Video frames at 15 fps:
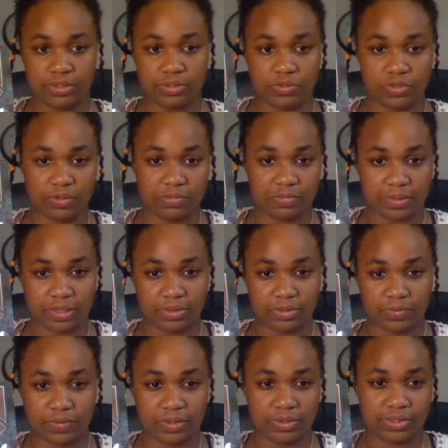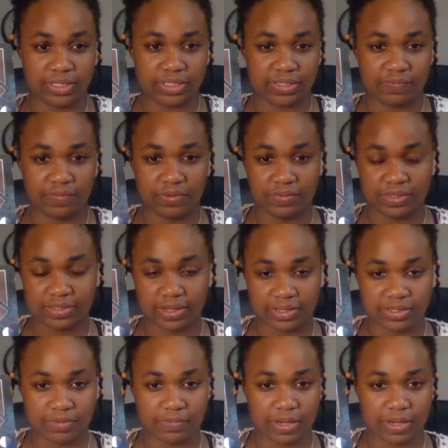dream about the world as if it was like some